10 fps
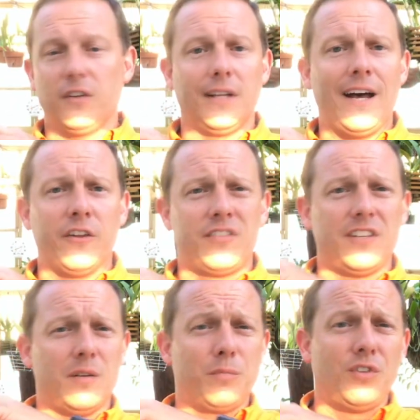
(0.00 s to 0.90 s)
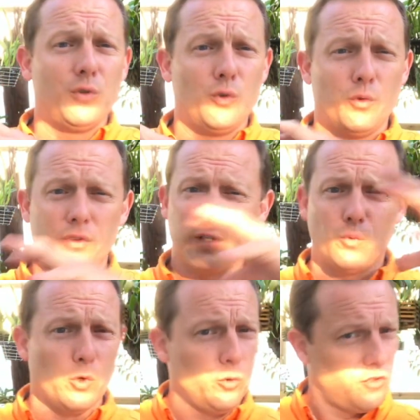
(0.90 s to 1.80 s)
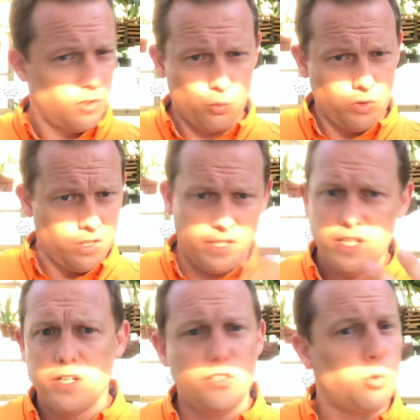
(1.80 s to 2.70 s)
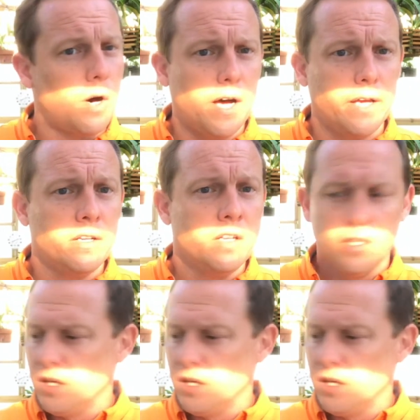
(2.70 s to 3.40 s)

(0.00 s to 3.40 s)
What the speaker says: allows their roots to really intertwine.